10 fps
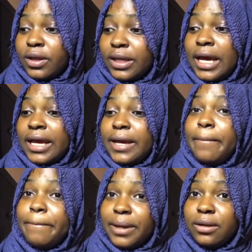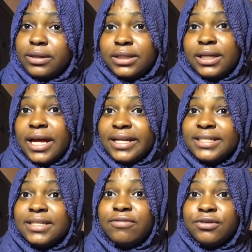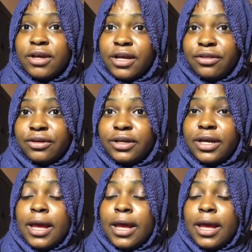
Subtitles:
Yeah, I can build a lot of stuff together.